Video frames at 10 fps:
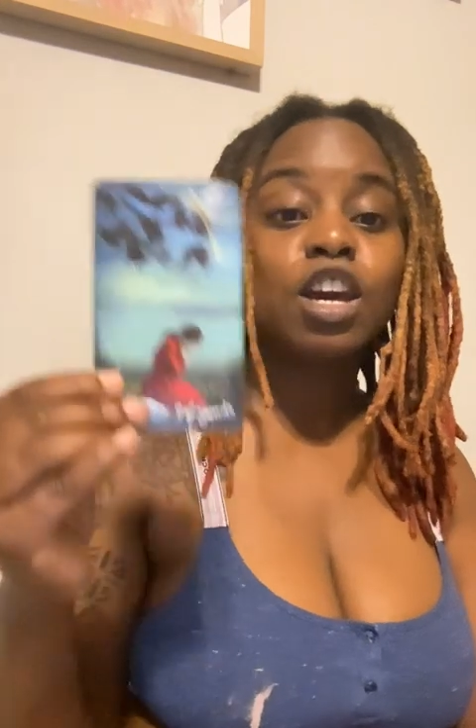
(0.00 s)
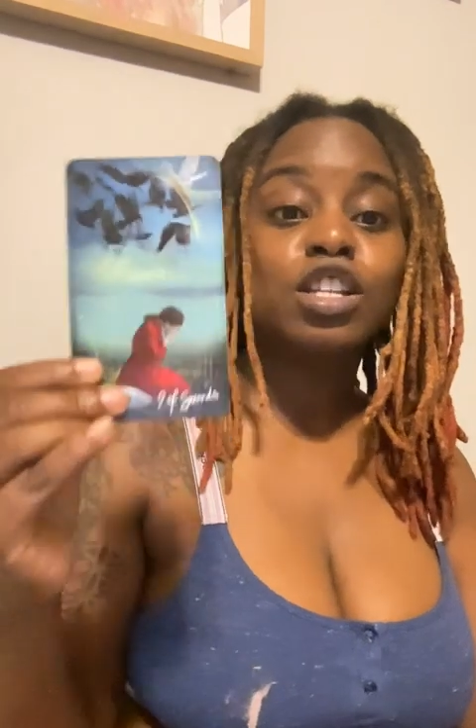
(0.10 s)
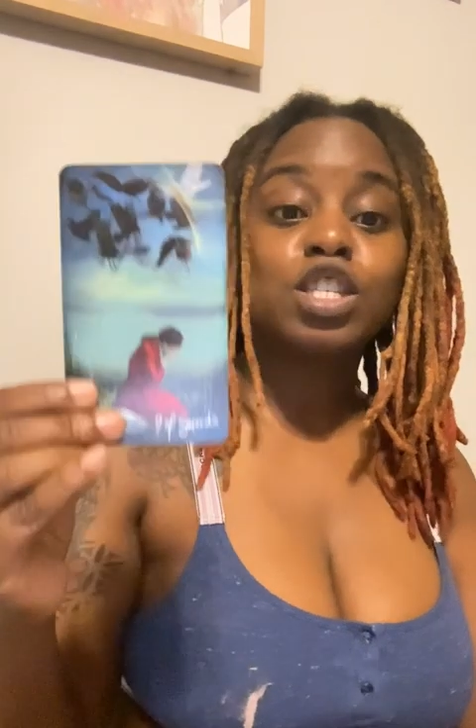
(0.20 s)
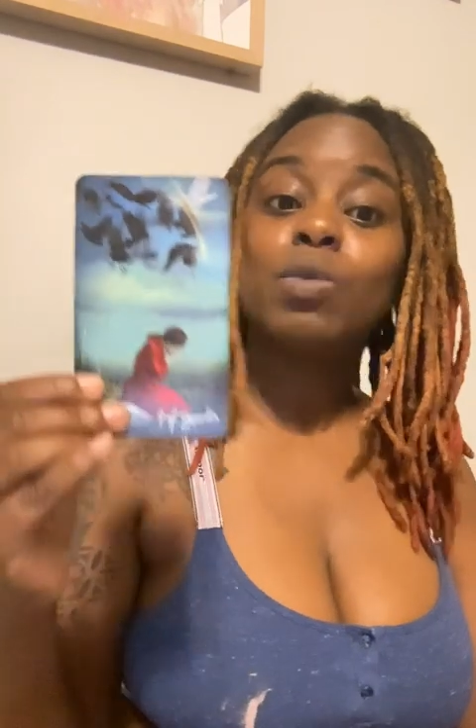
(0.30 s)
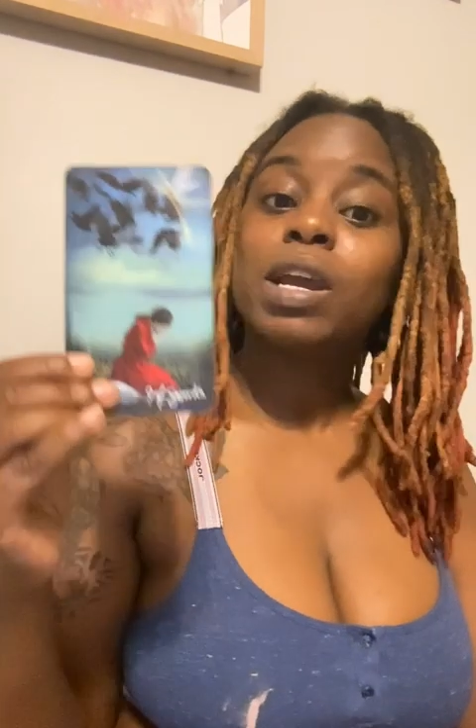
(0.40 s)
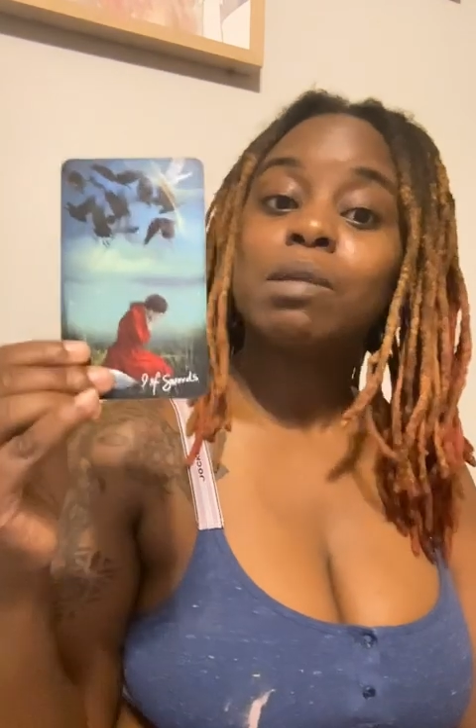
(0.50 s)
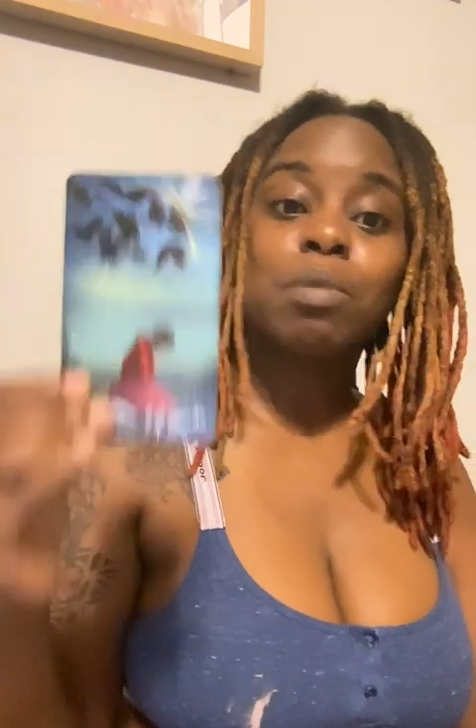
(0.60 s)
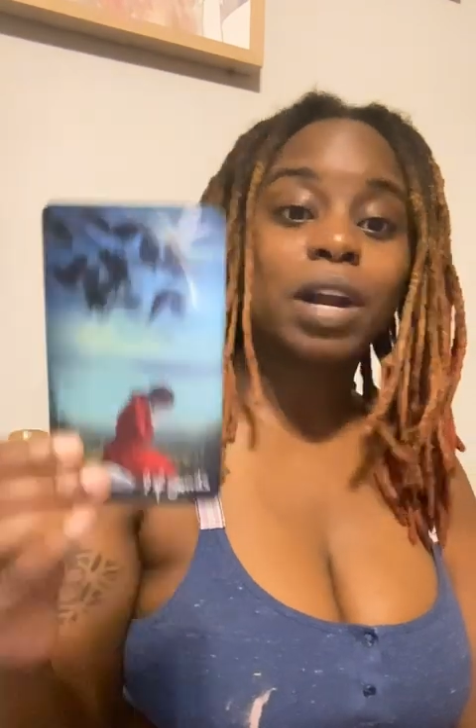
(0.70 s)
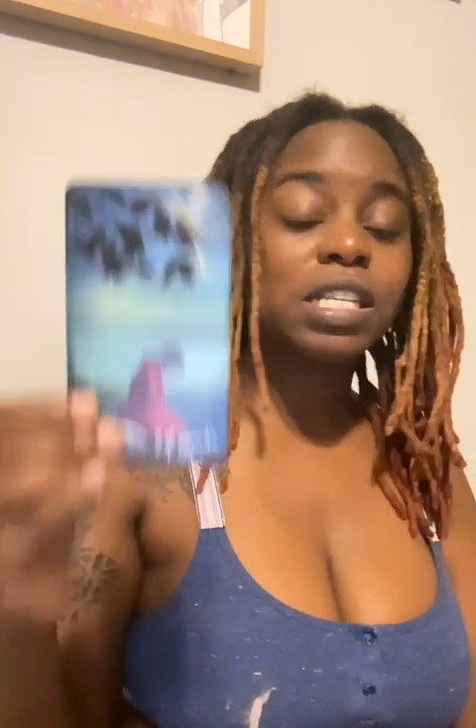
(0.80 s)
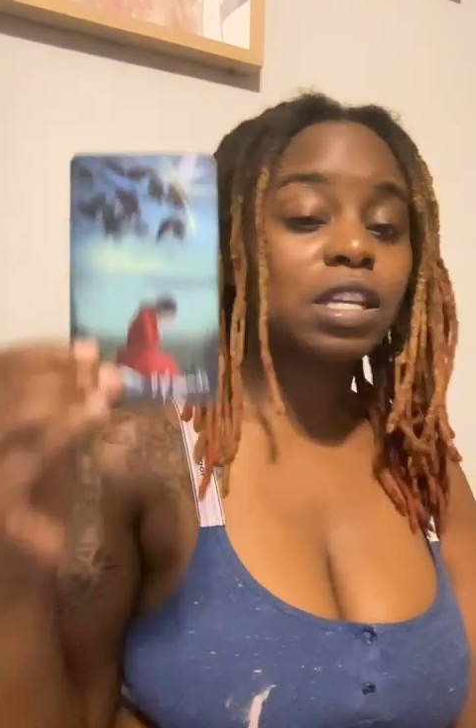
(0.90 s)
to
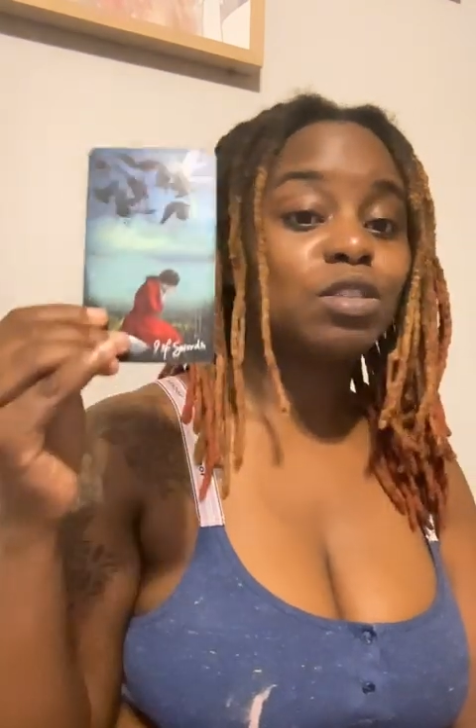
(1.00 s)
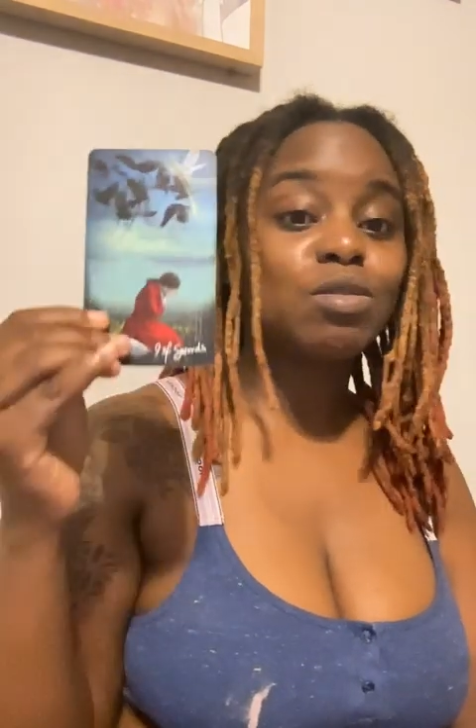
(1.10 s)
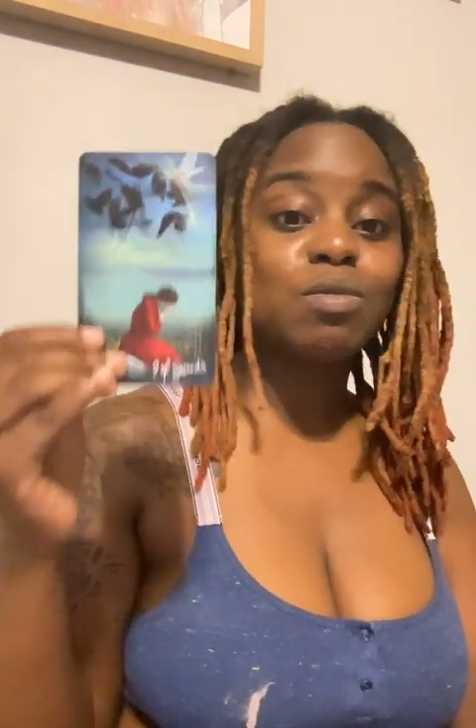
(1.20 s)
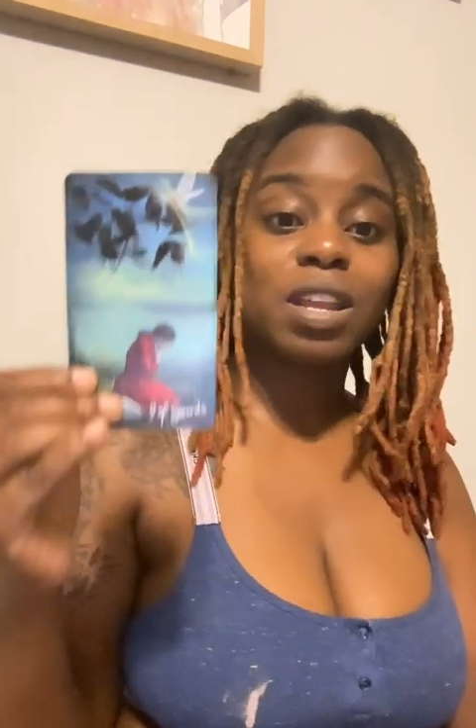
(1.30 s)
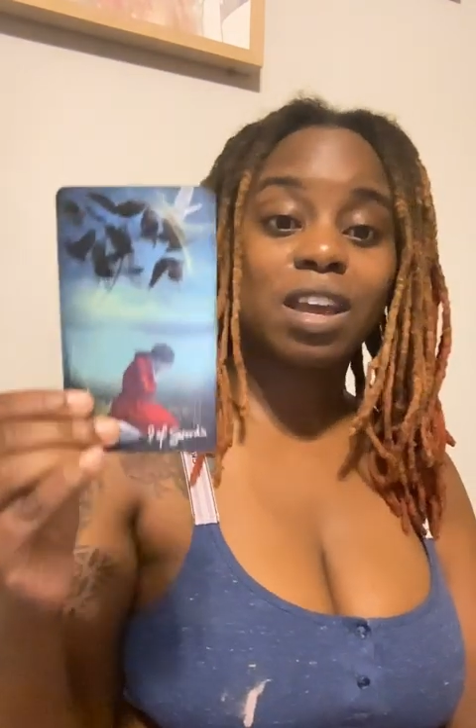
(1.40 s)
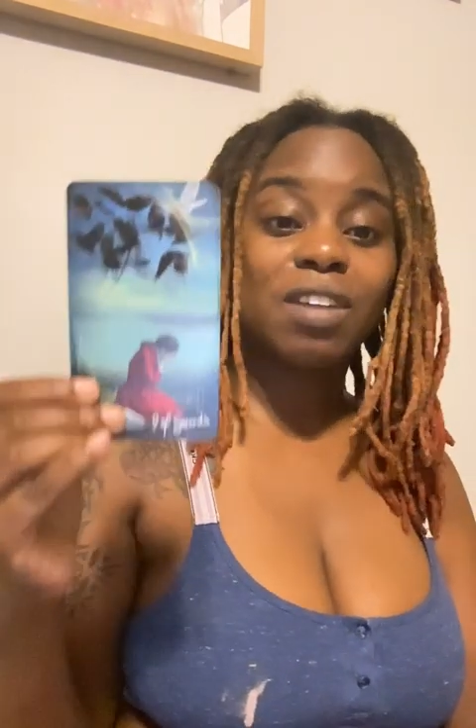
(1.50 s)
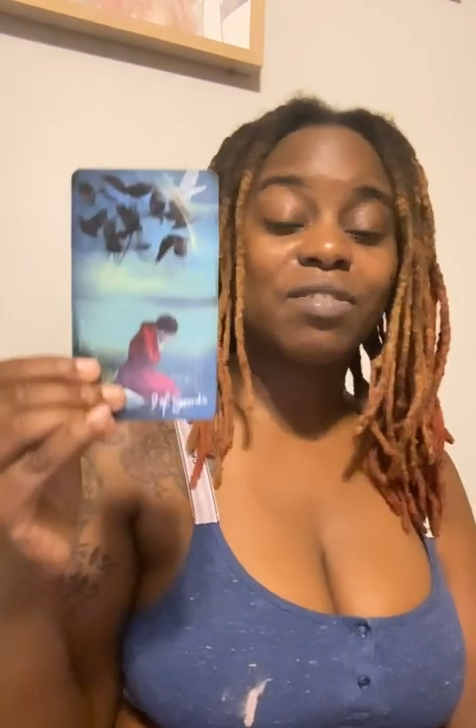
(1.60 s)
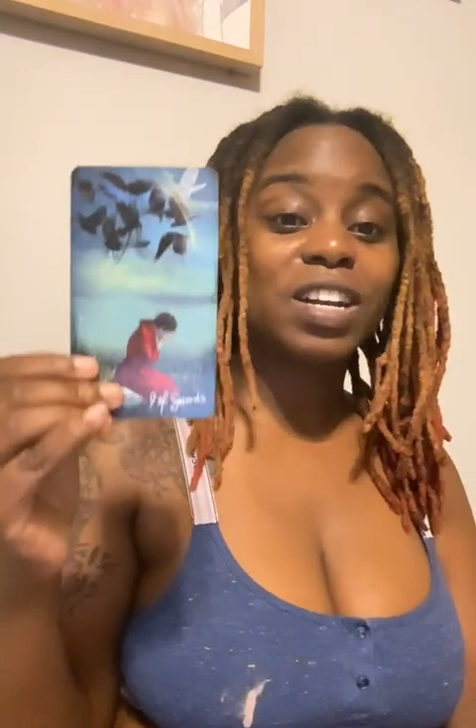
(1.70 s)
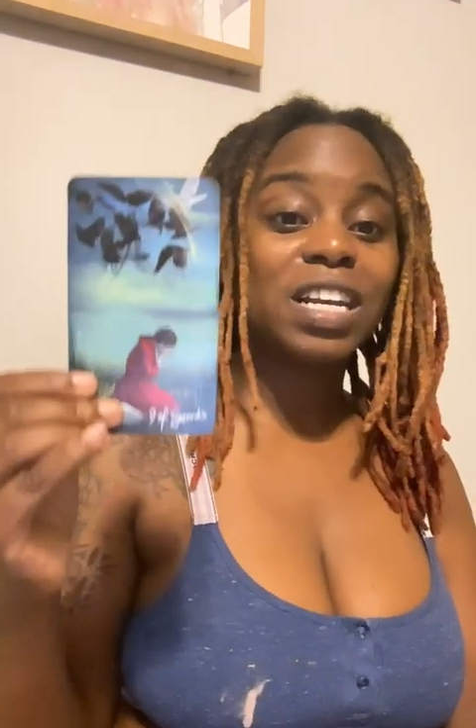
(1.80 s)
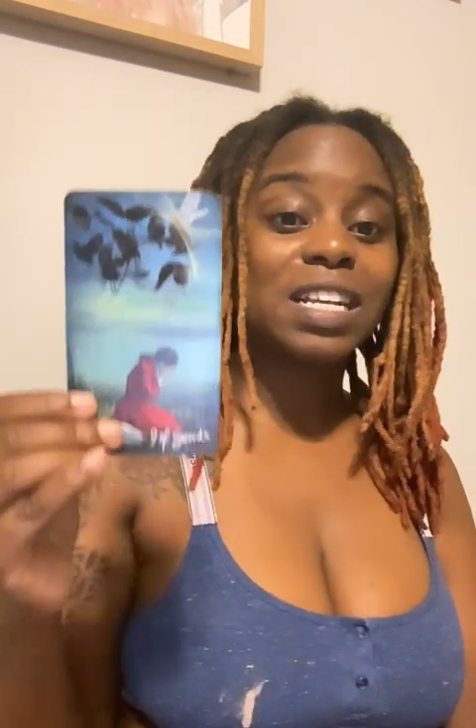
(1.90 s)
embrace and do
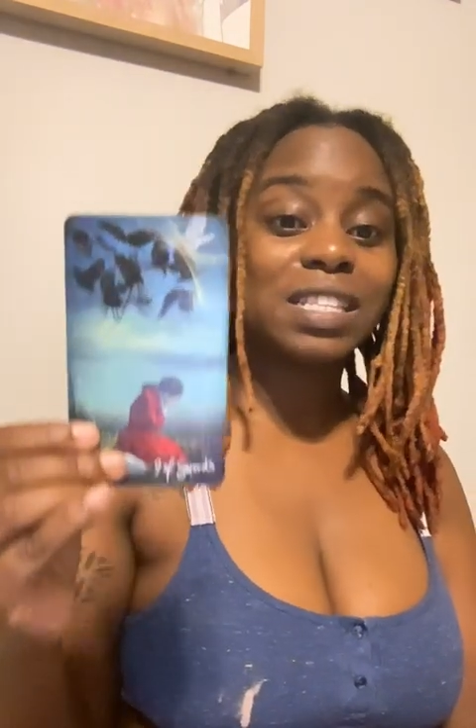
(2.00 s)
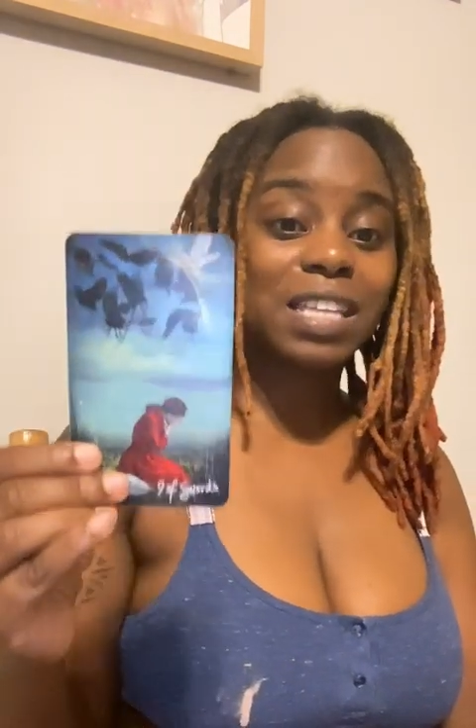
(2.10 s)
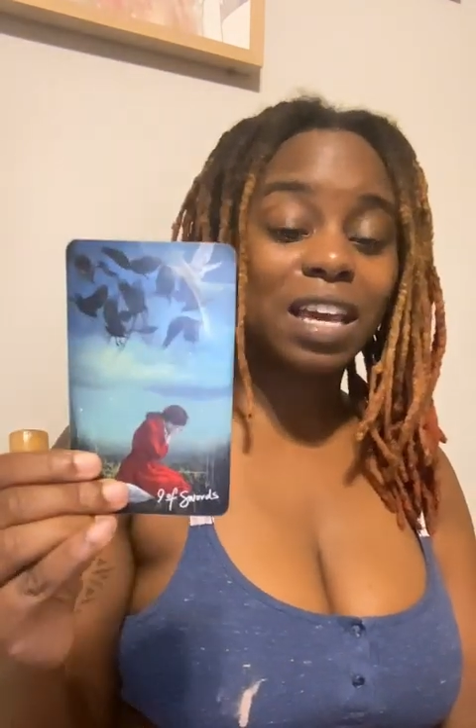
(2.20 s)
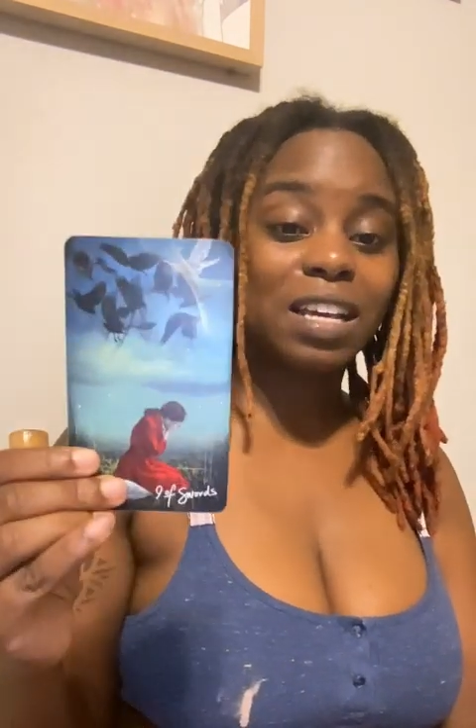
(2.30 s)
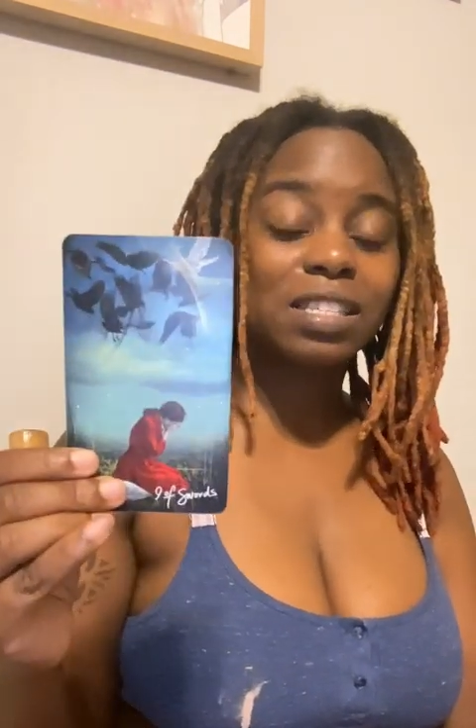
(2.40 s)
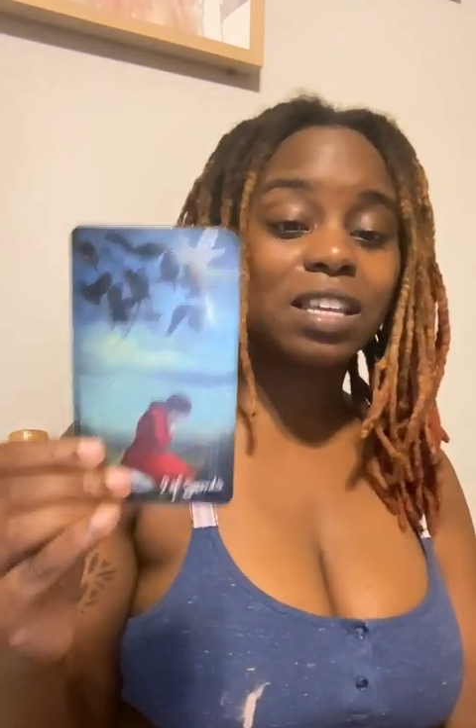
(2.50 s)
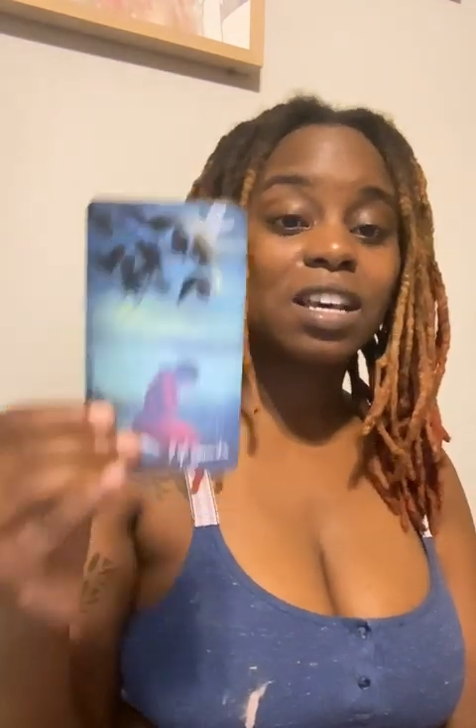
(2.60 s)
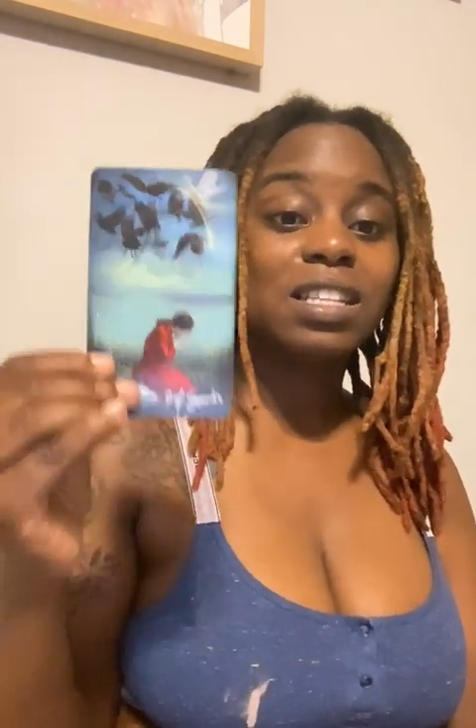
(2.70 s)
whatever it takes